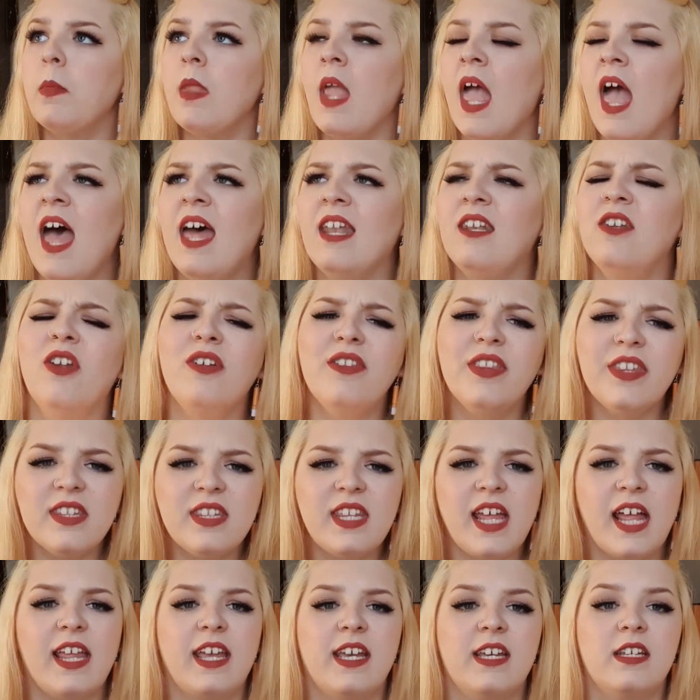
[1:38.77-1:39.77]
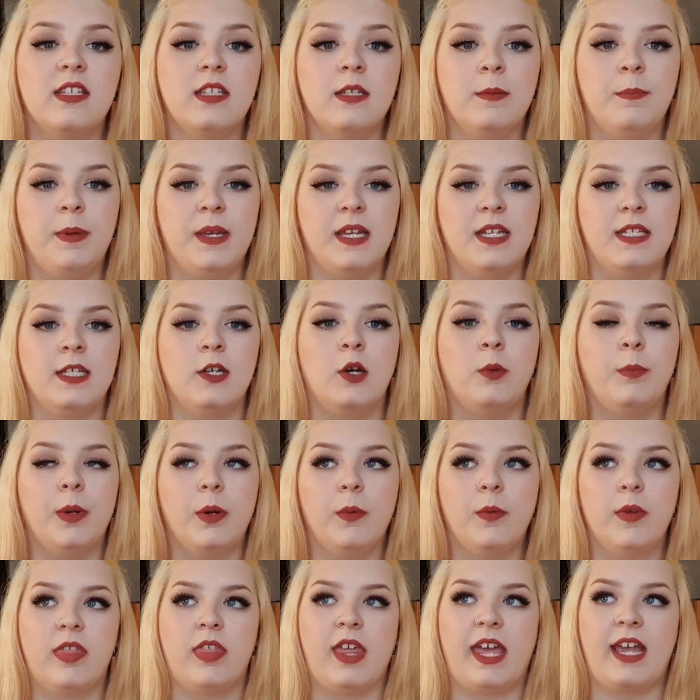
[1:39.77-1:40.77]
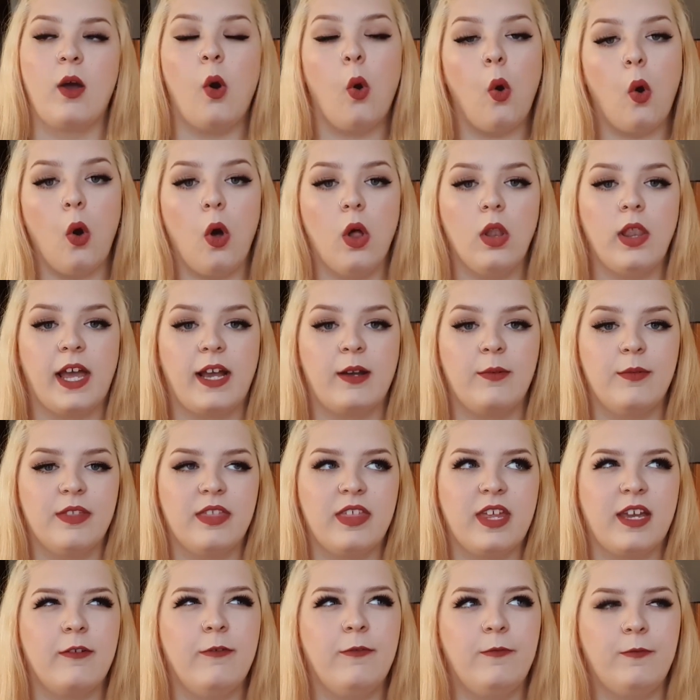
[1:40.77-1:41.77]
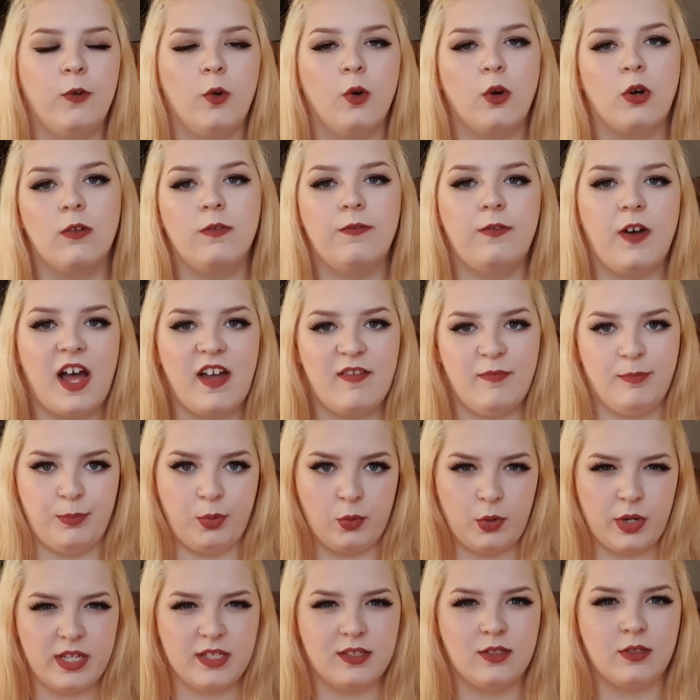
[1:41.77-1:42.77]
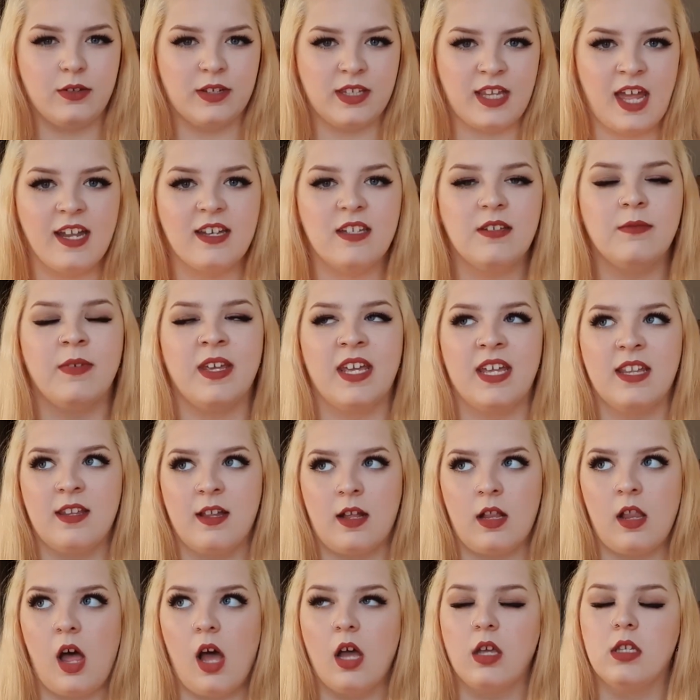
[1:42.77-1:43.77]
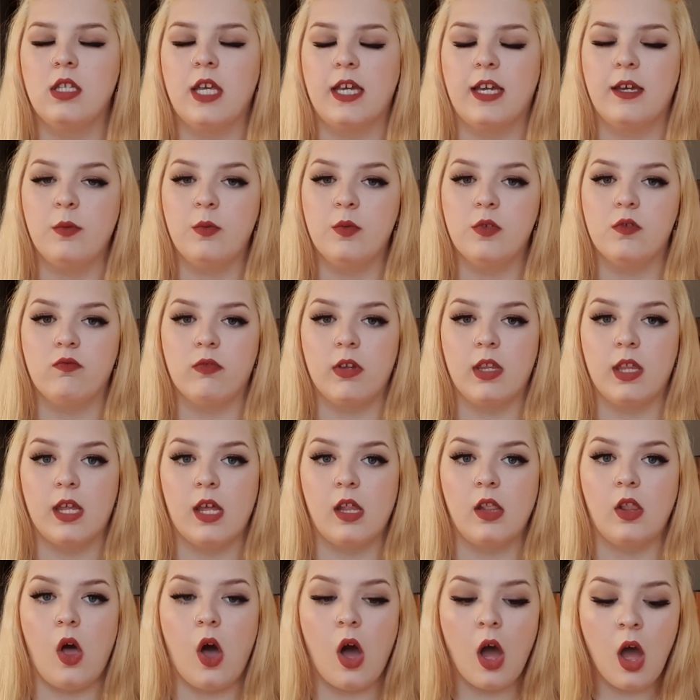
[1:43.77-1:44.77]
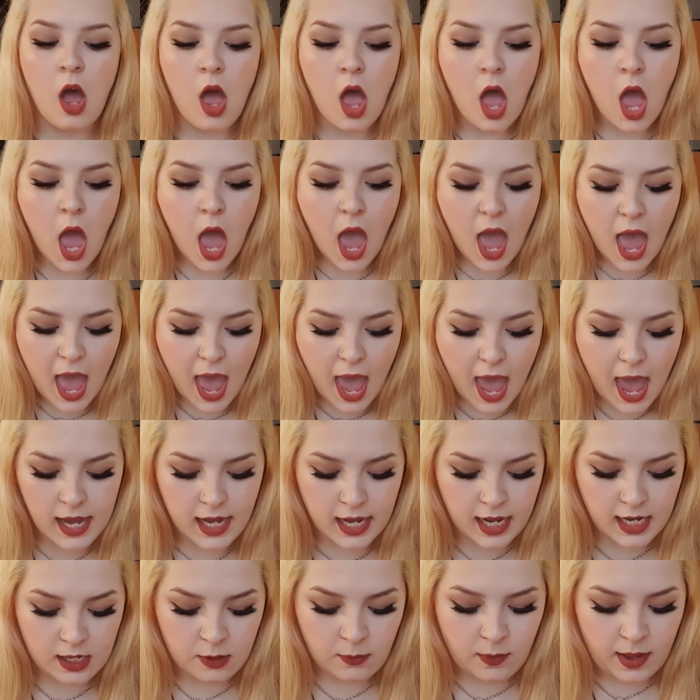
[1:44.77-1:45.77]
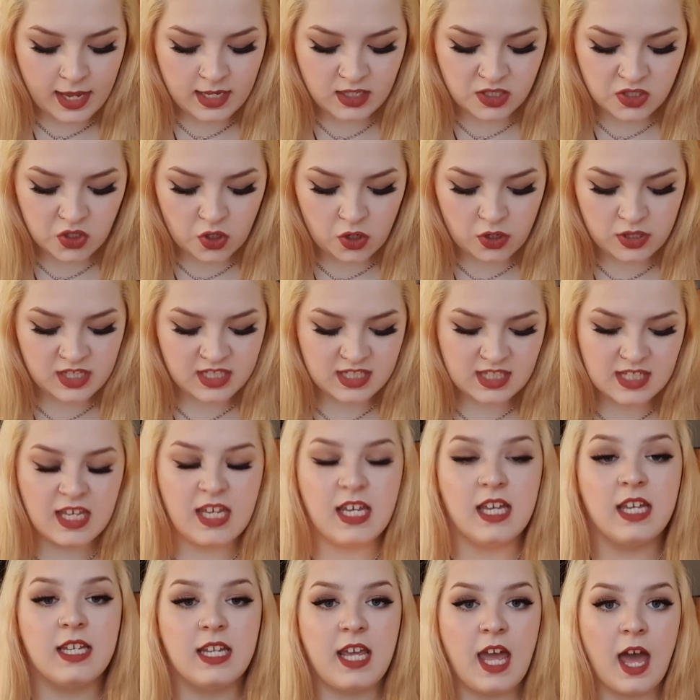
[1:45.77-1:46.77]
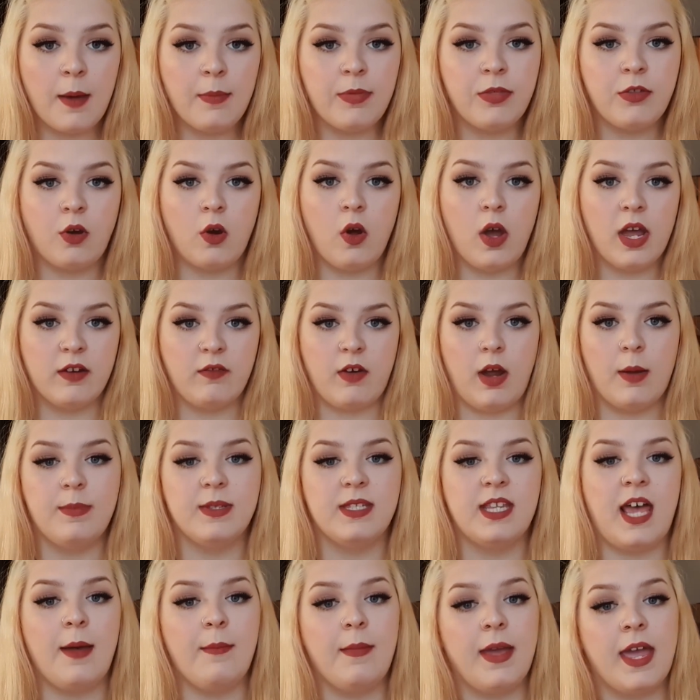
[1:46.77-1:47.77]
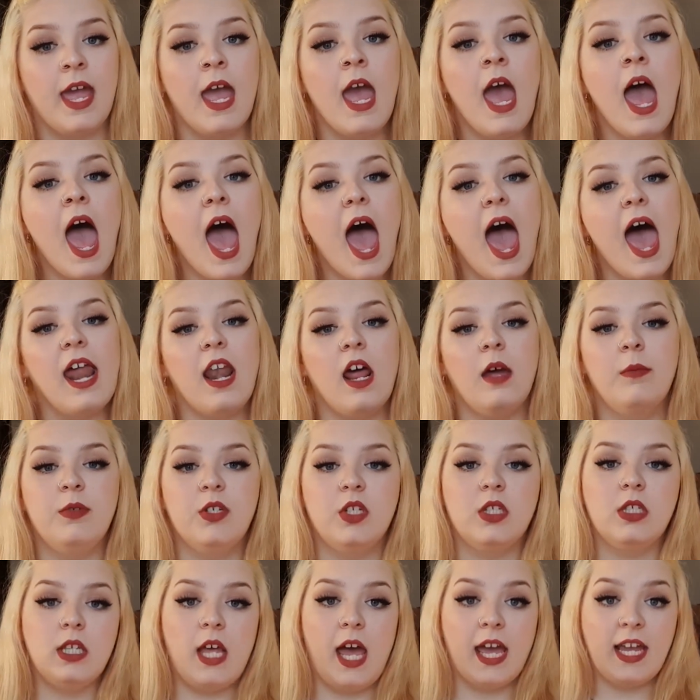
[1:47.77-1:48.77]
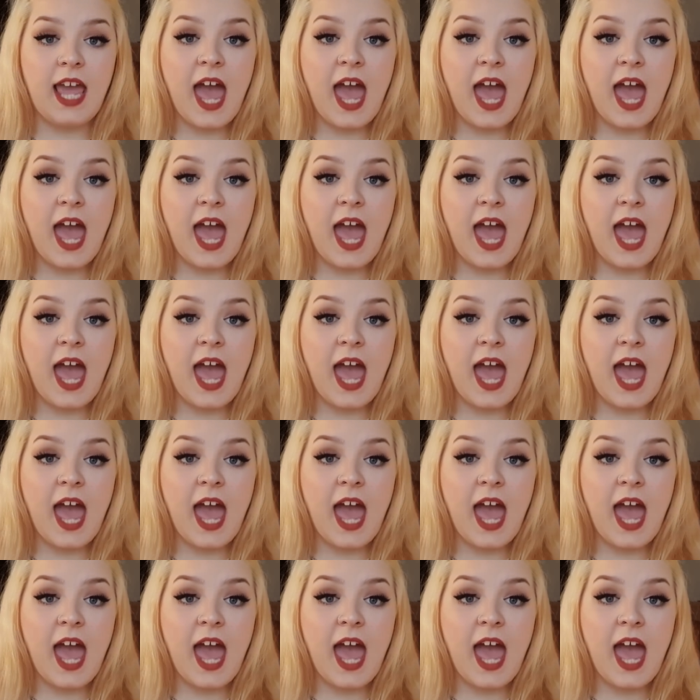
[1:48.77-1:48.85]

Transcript: And not that like is a big deal, but with like 4 or 5 boys doing that to me in the class, like it was really a lot. And anyway, so this kid kept throwing rubbers at me, and I'm just like,